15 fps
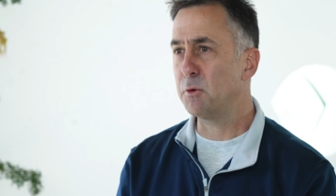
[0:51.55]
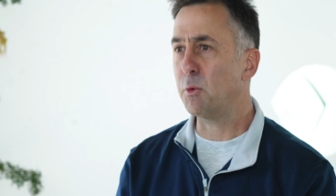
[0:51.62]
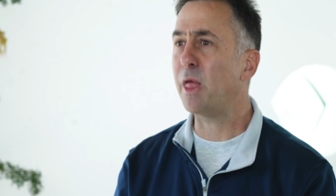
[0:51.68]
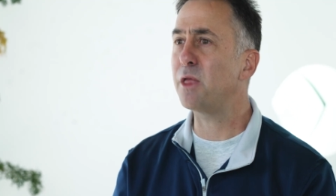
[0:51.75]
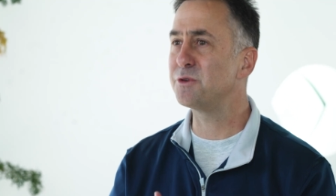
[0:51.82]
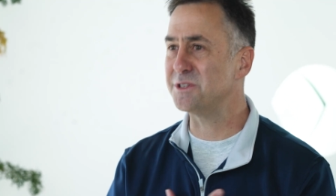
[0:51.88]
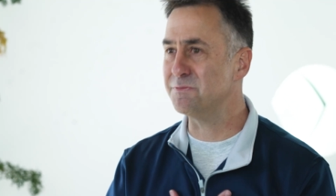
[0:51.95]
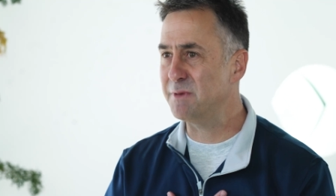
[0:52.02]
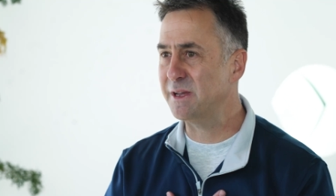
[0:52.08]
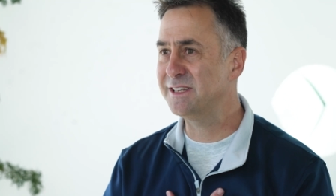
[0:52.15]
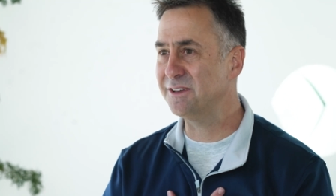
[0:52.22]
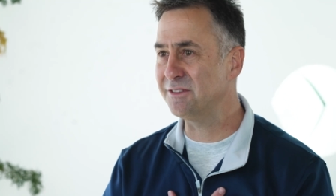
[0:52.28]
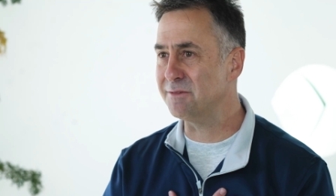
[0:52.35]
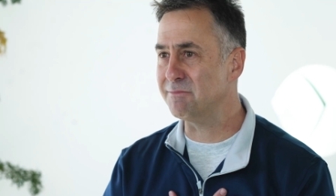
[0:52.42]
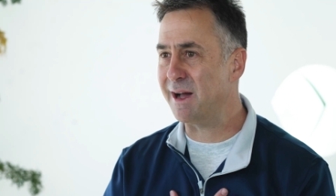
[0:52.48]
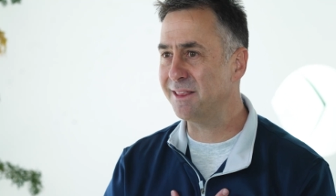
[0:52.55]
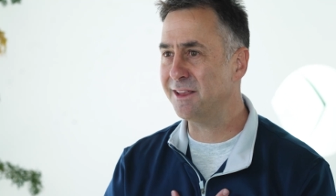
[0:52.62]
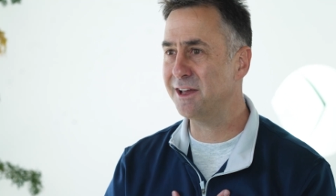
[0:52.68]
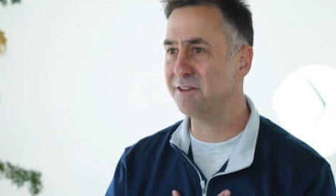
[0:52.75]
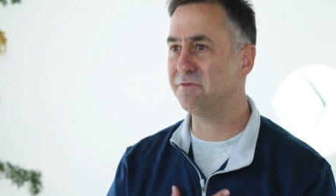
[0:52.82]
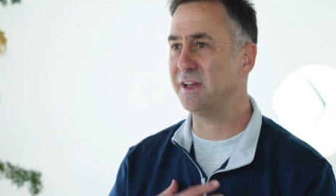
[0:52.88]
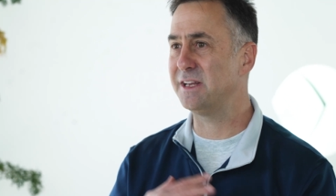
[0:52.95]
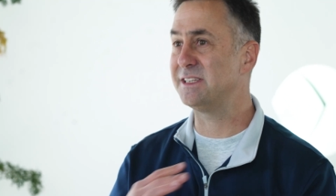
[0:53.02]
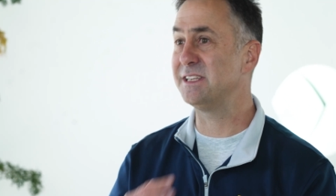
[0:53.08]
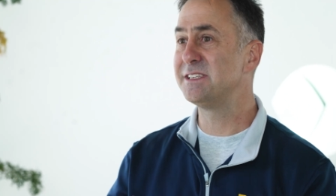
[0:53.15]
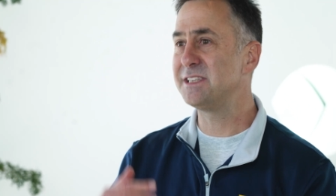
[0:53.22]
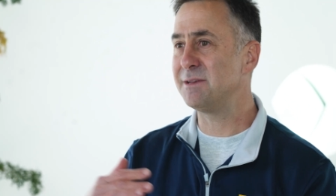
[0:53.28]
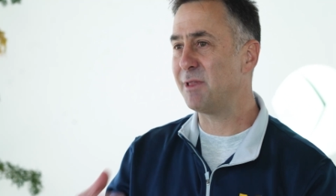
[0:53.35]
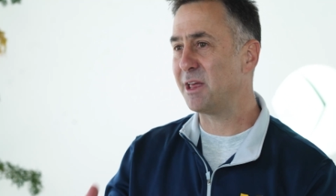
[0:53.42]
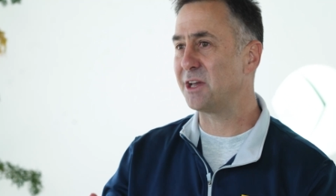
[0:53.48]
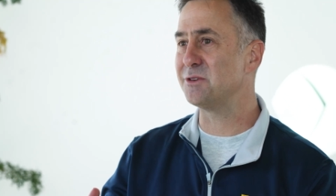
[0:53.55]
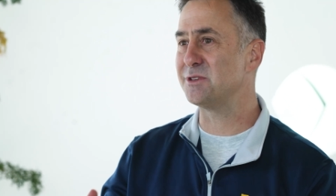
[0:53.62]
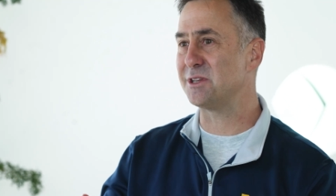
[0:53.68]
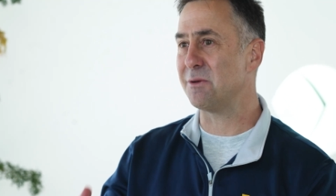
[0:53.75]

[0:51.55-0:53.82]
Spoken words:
while it was a big deal in my life, it didn't seem like it was